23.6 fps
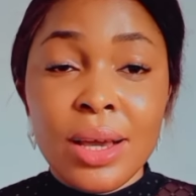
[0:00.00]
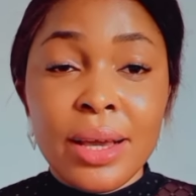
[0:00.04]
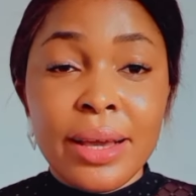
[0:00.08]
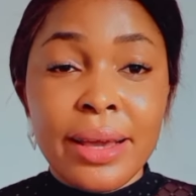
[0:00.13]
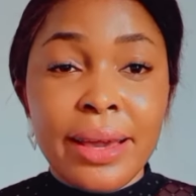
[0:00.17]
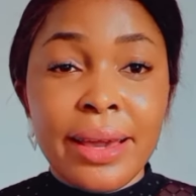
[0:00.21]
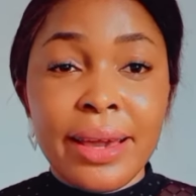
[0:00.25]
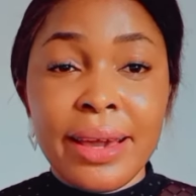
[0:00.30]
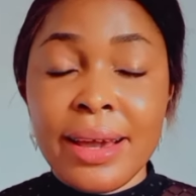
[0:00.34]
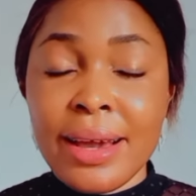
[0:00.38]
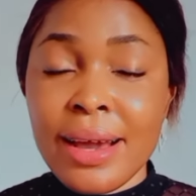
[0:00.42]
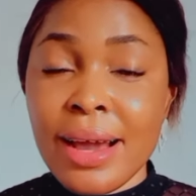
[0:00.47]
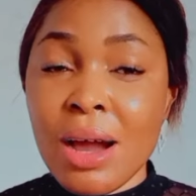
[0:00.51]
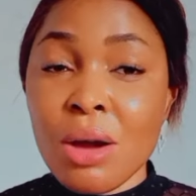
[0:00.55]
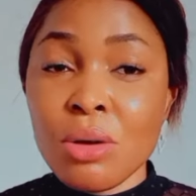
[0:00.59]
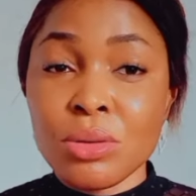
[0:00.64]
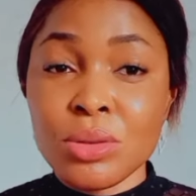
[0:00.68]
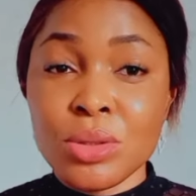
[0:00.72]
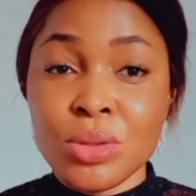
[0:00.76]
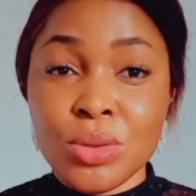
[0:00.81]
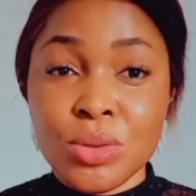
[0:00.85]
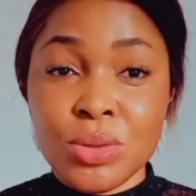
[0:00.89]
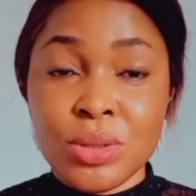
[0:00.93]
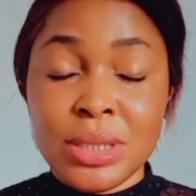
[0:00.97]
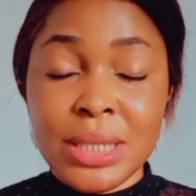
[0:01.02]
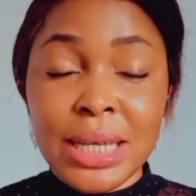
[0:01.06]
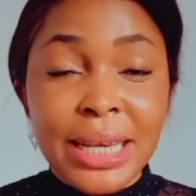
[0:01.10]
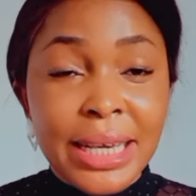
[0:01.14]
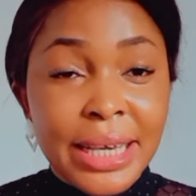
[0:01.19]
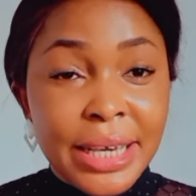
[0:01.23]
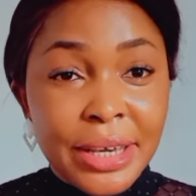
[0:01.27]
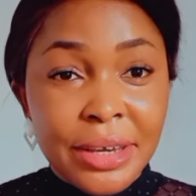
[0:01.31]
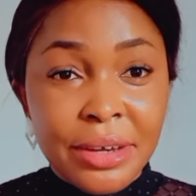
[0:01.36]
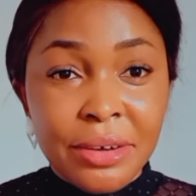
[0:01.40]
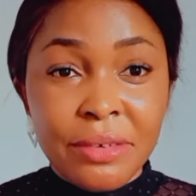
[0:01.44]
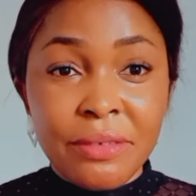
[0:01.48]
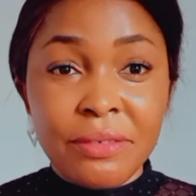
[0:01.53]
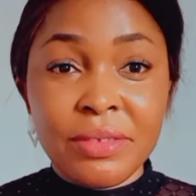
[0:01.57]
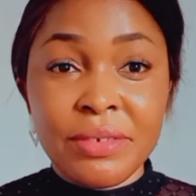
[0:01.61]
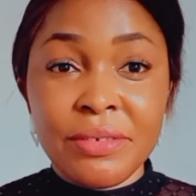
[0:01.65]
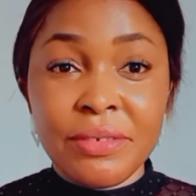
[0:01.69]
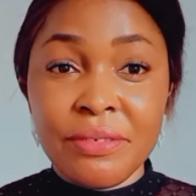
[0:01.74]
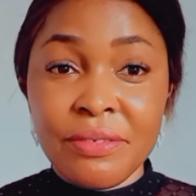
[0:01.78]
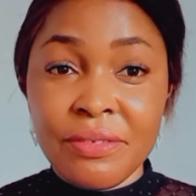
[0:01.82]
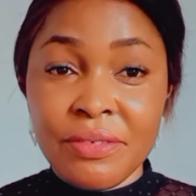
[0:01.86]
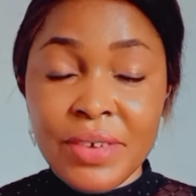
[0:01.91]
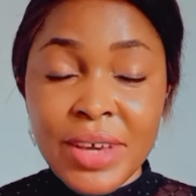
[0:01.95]
Yeah, how to take care of
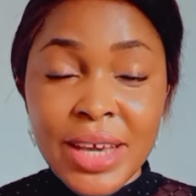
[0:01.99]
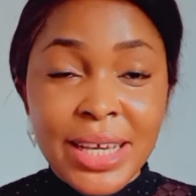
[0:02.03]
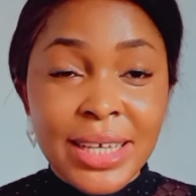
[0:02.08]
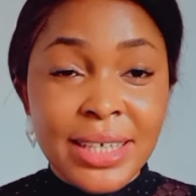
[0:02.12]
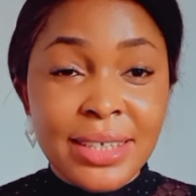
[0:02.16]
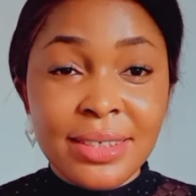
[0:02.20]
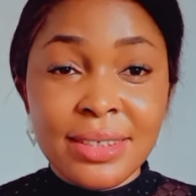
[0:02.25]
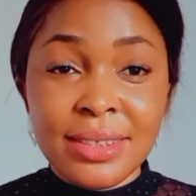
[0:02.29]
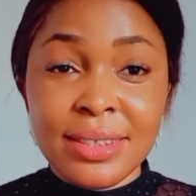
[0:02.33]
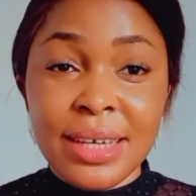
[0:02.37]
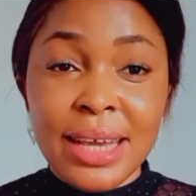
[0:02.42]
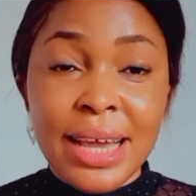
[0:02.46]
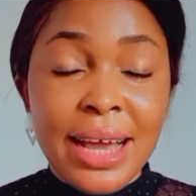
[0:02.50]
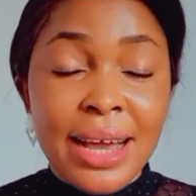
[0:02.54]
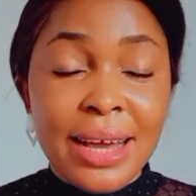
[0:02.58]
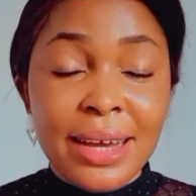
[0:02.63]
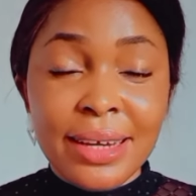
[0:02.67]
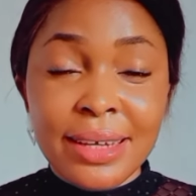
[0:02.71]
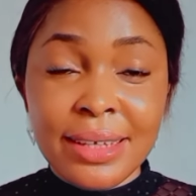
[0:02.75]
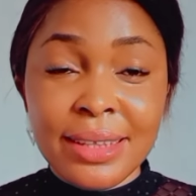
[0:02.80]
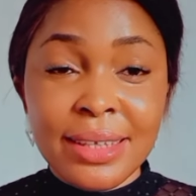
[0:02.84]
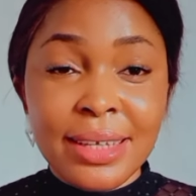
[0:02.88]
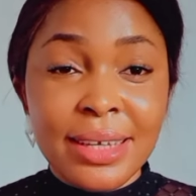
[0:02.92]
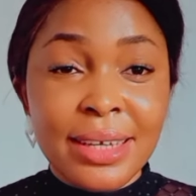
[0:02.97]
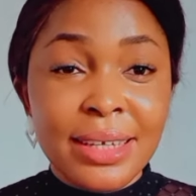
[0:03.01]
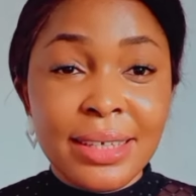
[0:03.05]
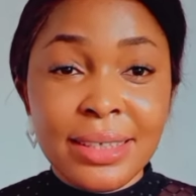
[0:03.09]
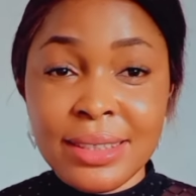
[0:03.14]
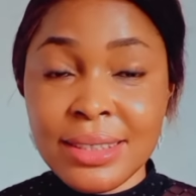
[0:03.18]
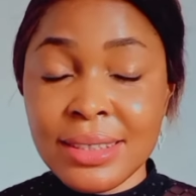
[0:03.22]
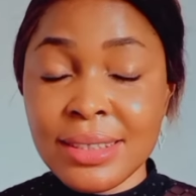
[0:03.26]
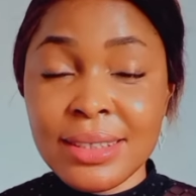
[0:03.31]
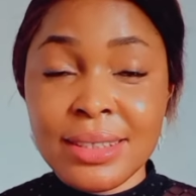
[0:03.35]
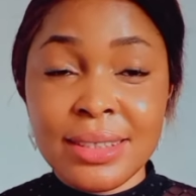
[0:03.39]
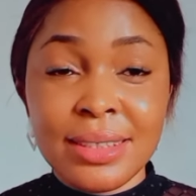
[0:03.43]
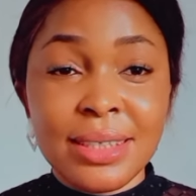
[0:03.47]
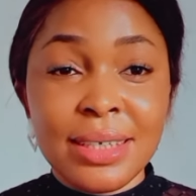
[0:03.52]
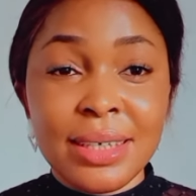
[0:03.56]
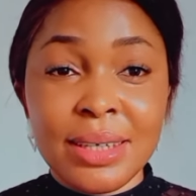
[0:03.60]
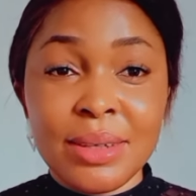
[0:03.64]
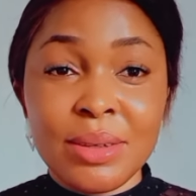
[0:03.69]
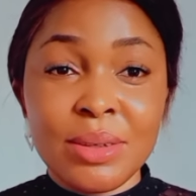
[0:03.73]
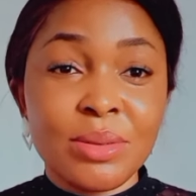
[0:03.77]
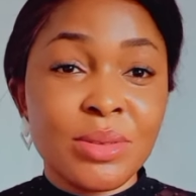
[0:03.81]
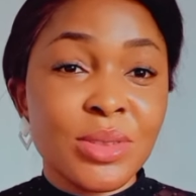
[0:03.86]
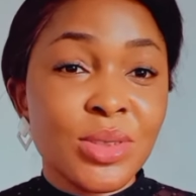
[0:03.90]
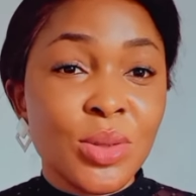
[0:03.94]
the face, the acne,
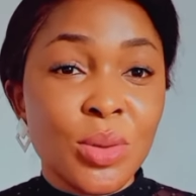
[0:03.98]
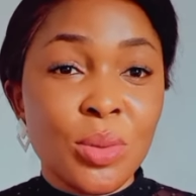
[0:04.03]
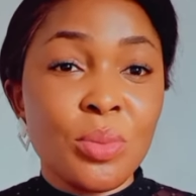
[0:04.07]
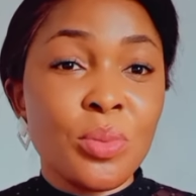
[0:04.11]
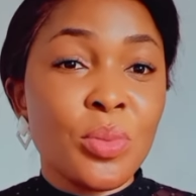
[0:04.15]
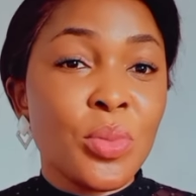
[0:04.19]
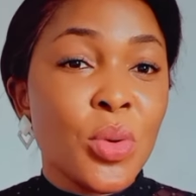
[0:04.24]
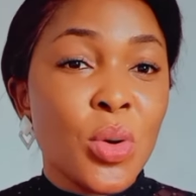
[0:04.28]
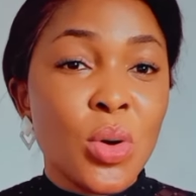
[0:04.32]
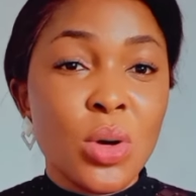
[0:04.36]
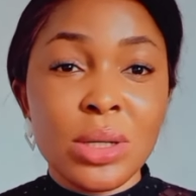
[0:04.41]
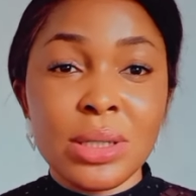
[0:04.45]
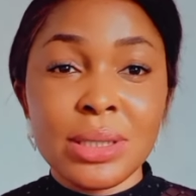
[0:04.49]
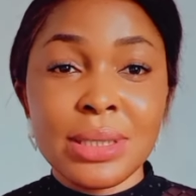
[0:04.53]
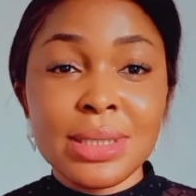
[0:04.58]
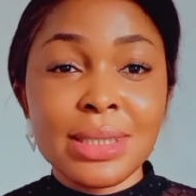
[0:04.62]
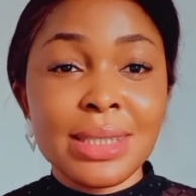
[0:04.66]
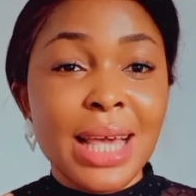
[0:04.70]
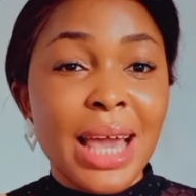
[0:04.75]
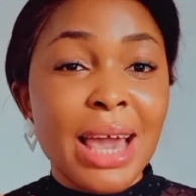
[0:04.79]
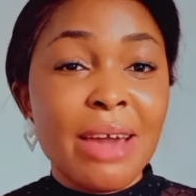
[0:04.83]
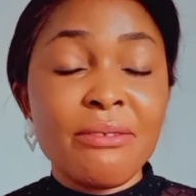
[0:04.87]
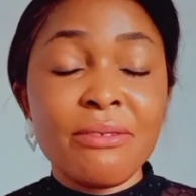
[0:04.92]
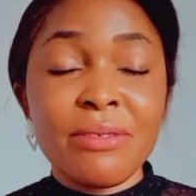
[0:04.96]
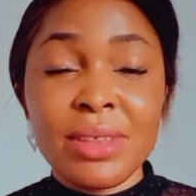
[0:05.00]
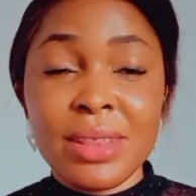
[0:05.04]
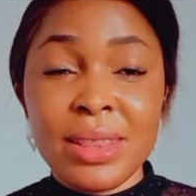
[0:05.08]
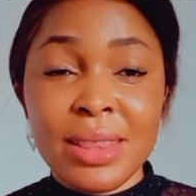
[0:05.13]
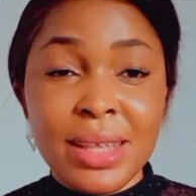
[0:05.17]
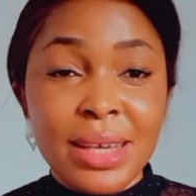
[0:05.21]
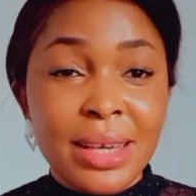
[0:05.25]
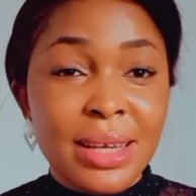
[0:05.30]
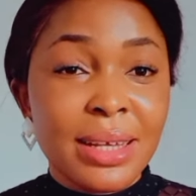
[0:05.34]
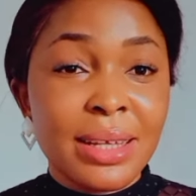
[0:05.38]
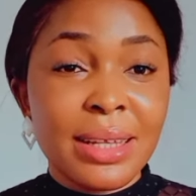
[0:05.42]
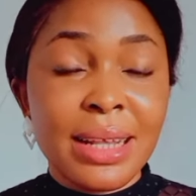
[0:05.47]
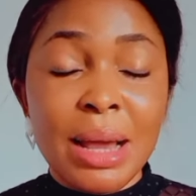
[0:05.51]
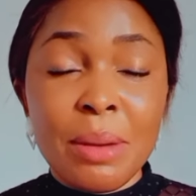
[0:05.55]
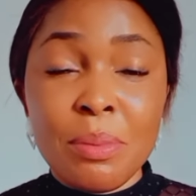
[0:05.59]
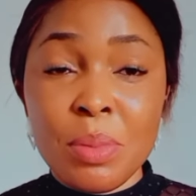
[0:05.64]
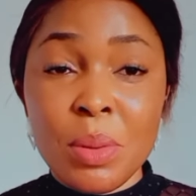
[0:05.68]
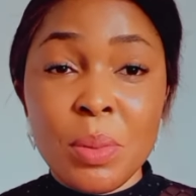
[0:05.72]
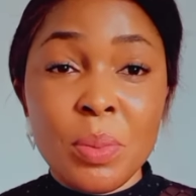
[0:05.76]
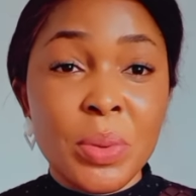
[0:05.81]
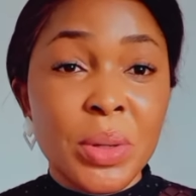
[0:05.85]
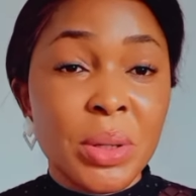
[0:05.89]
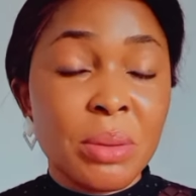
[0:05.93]
the sunburns, everything,
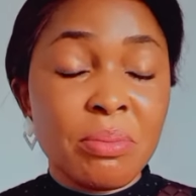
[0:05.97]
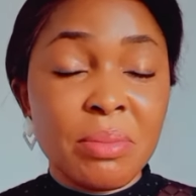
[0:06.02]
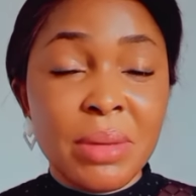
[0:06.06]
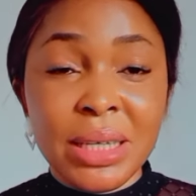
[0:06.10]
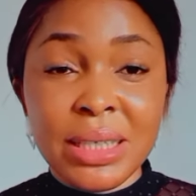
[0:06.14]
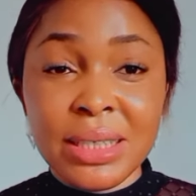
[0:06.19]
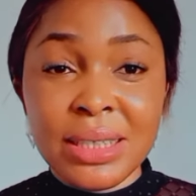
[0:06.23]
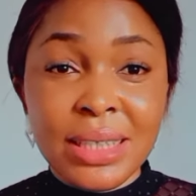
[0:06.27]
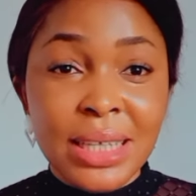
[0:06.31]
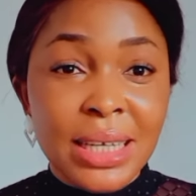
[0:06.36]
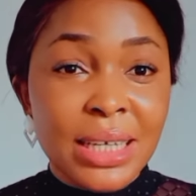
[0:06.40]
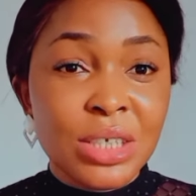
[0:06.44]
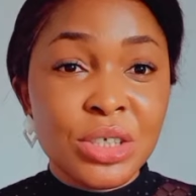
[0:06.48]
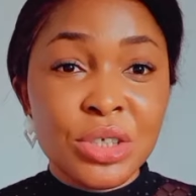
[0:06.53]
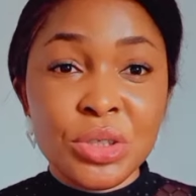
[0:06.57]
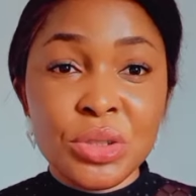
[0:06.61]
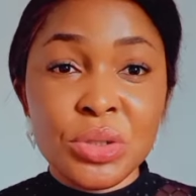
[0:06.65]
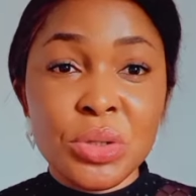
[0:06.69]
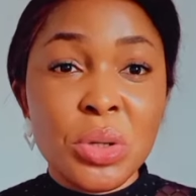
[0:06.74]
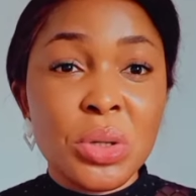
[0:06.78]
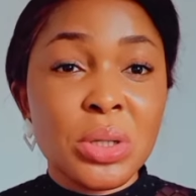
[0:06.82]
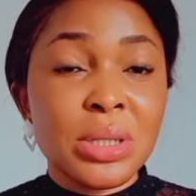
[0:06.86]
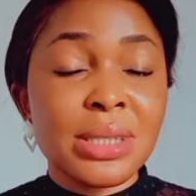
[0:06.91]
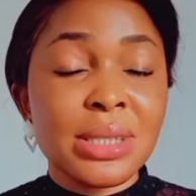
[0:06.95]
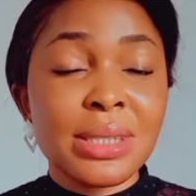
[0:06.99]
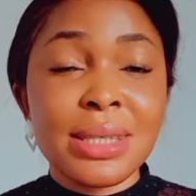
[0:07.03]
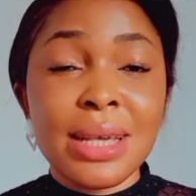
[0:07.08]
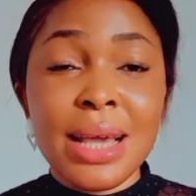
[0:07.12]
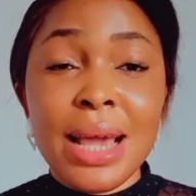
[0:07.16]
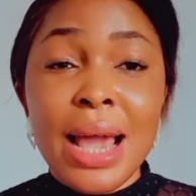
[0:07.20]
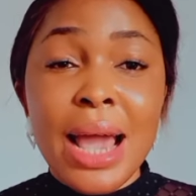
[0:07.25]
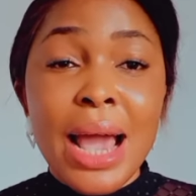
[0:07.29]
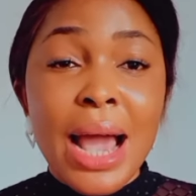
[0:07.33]
hyperpigmentations,